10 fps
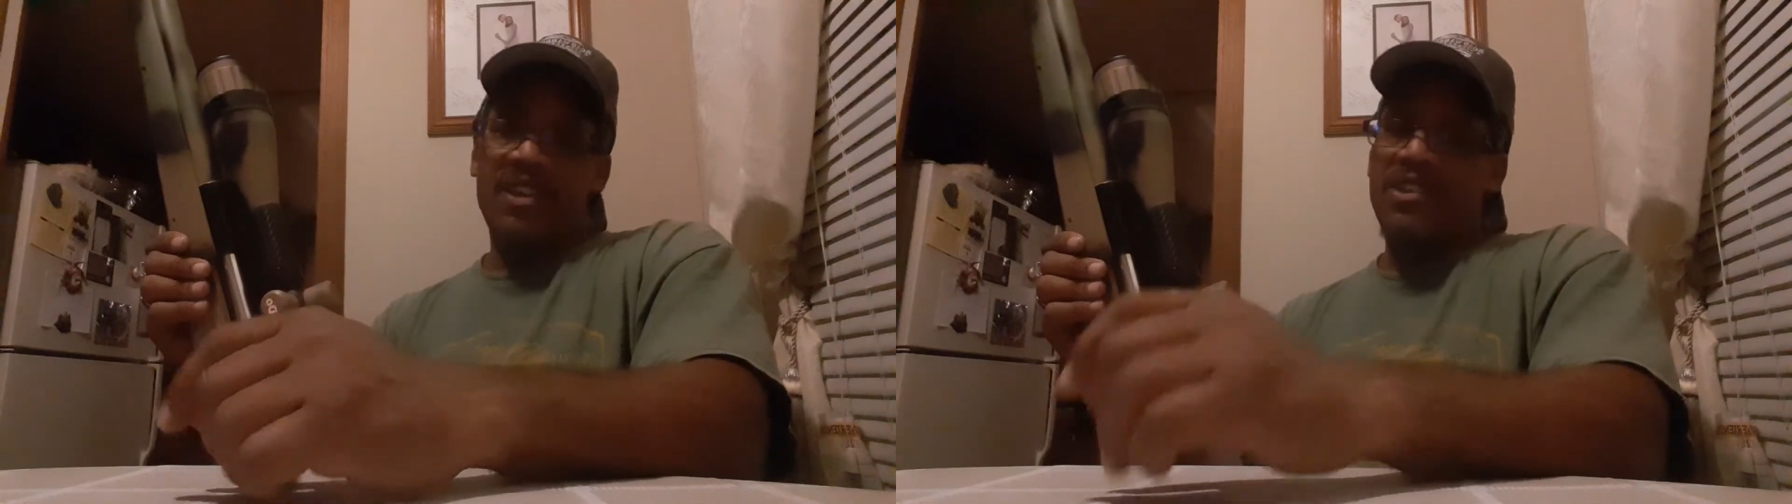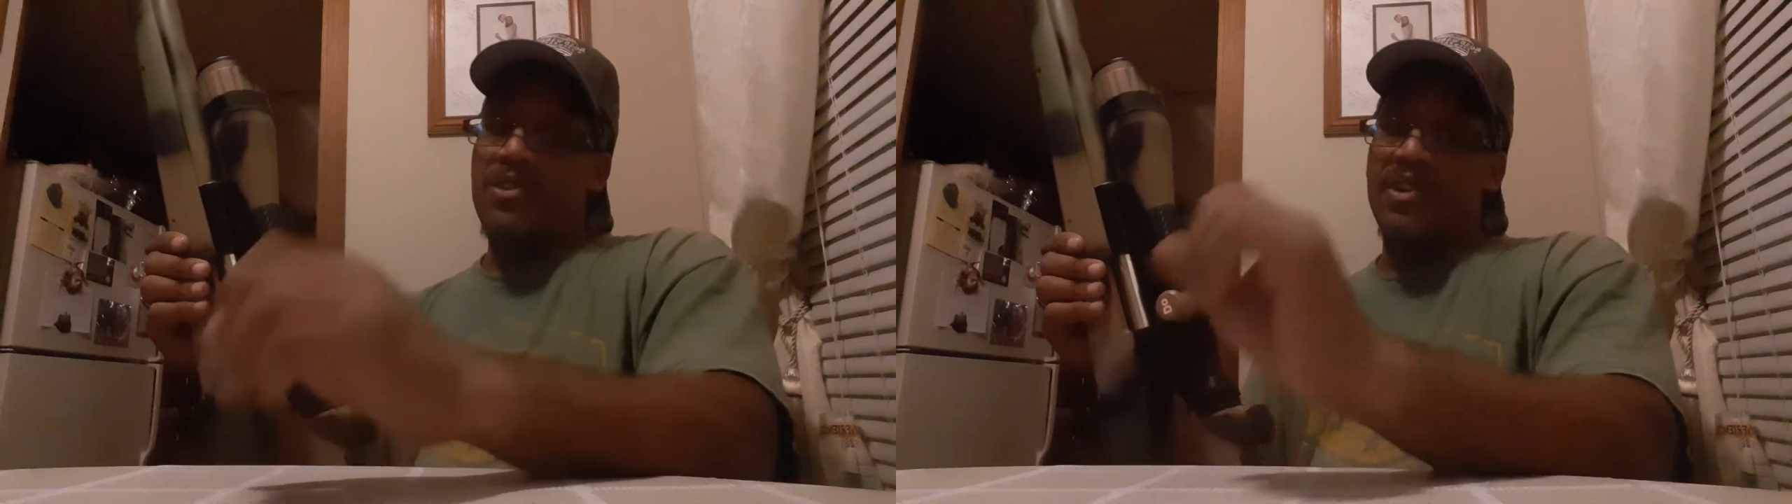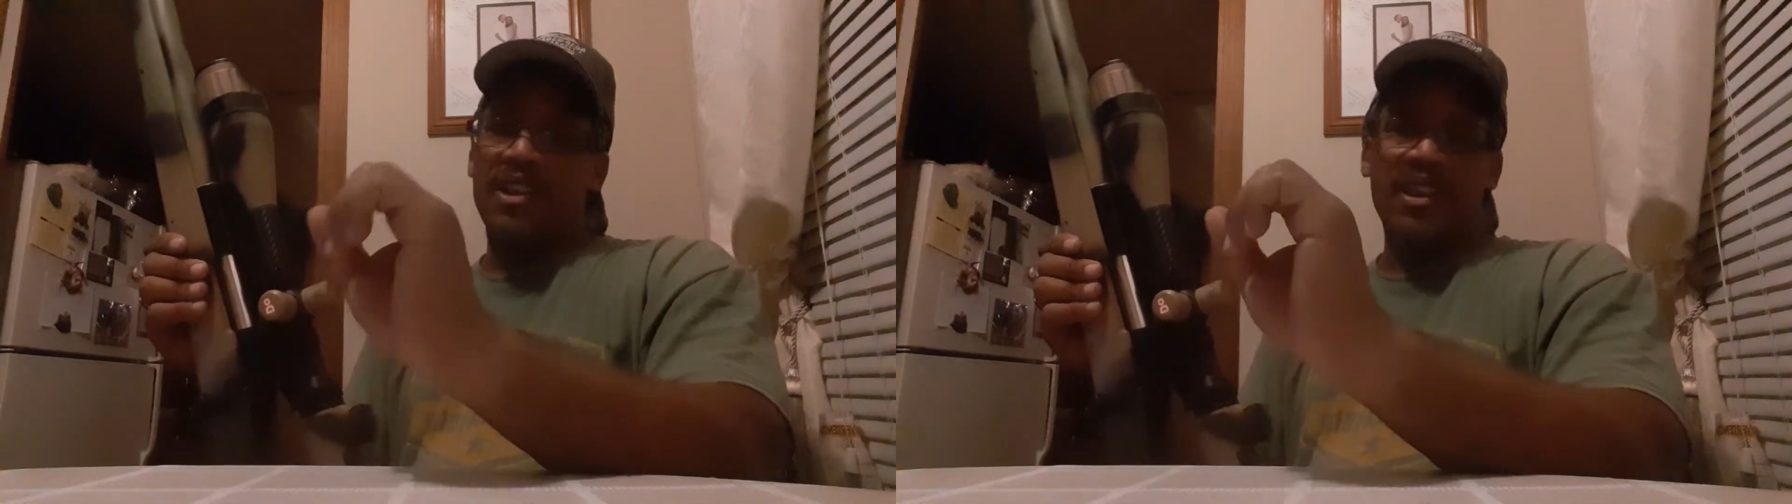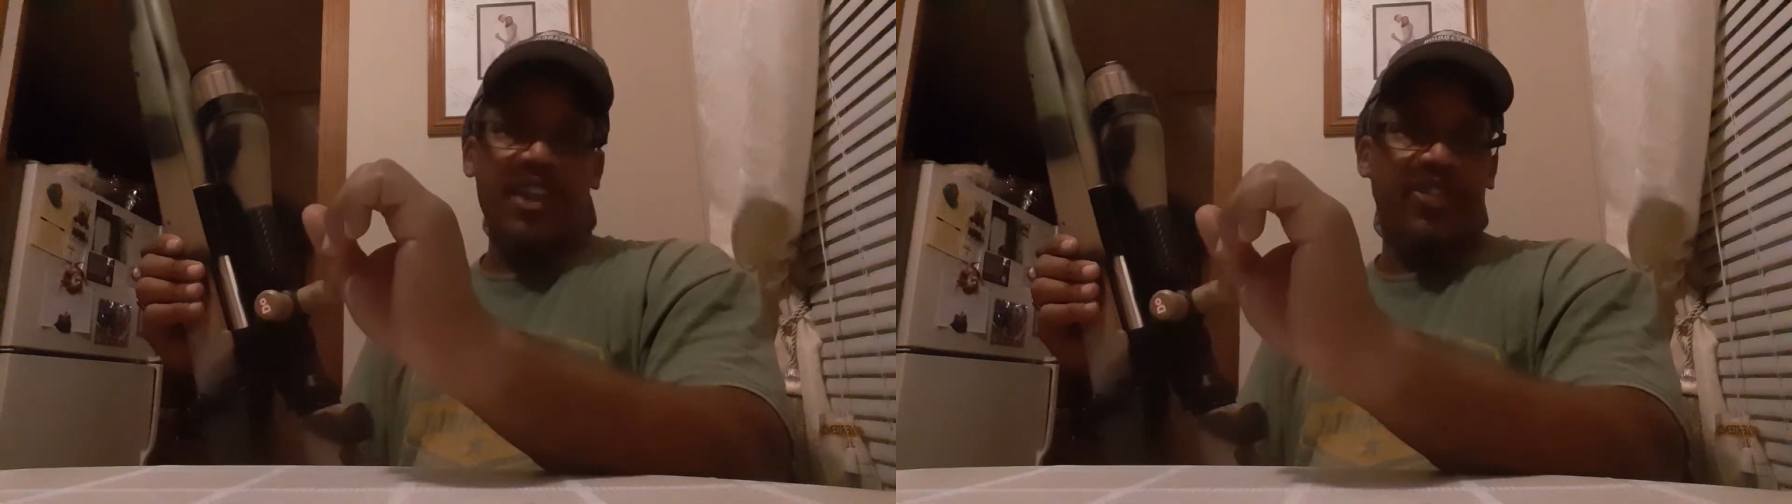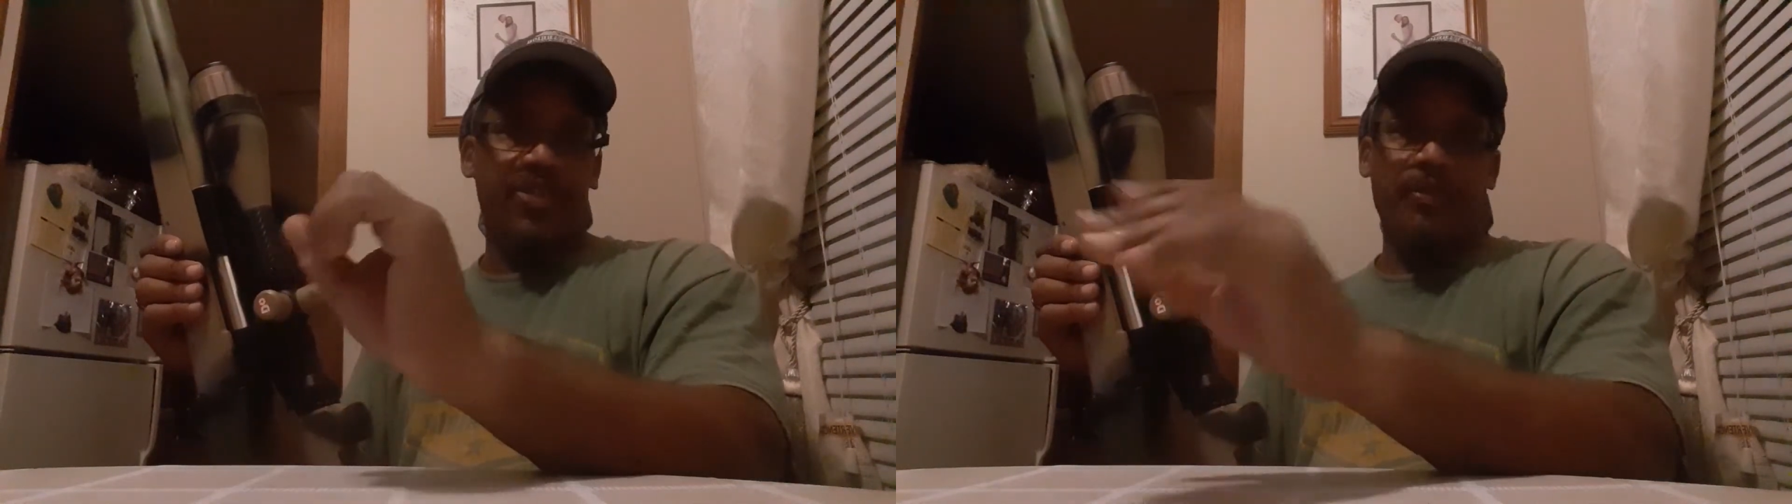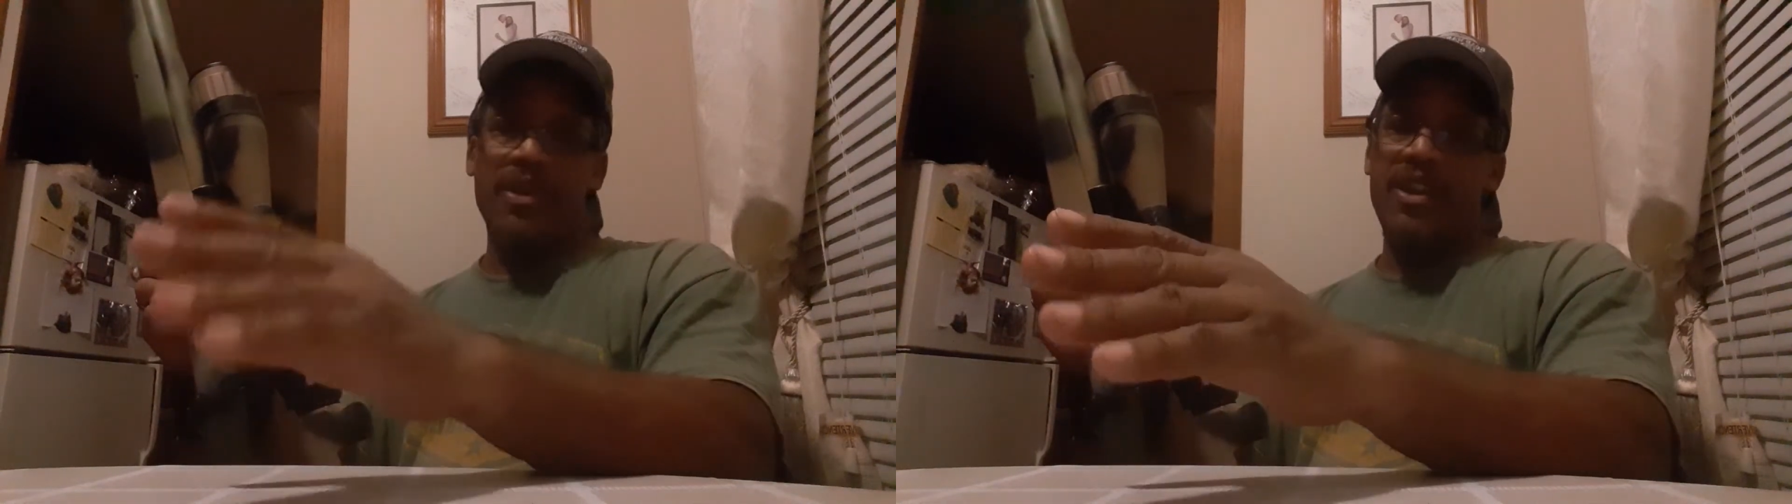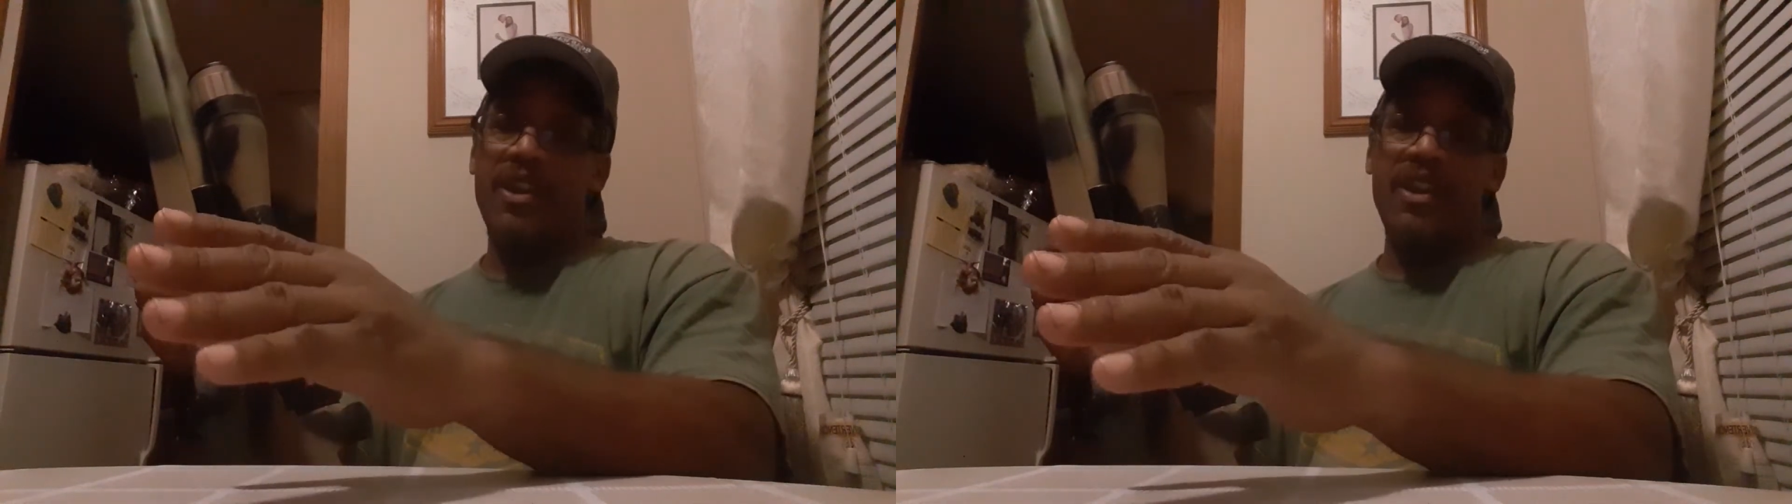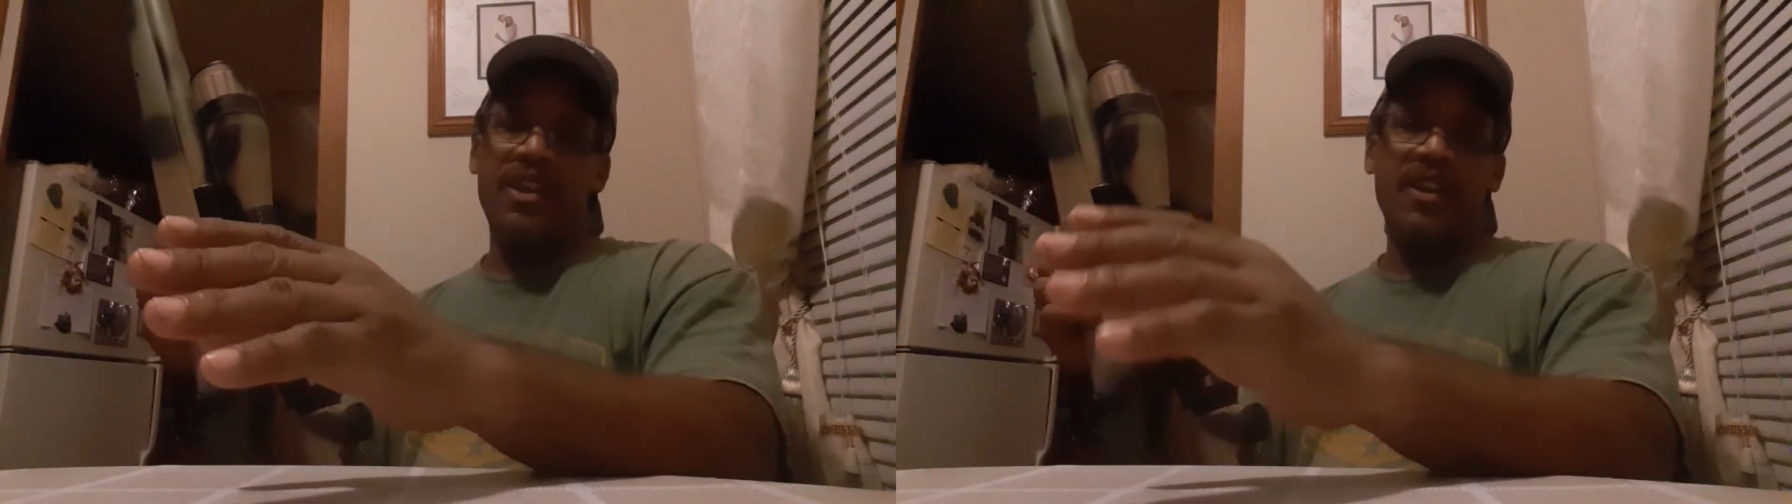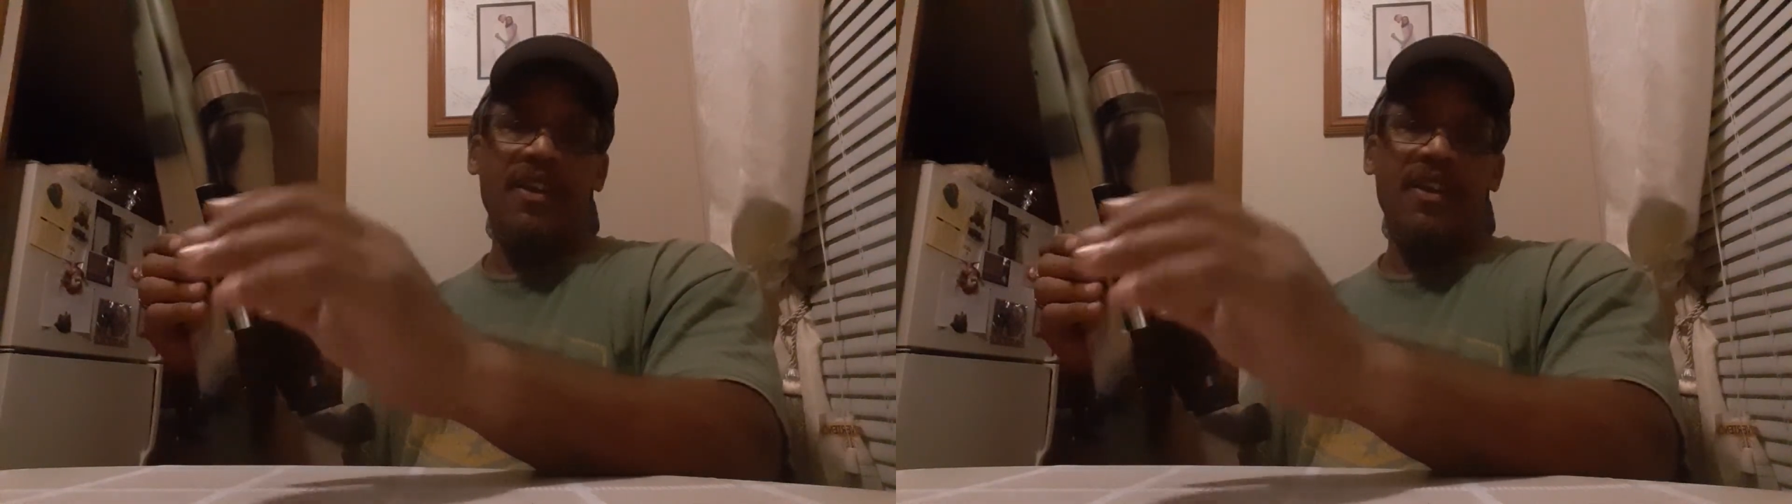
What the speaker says: You'll get like 3,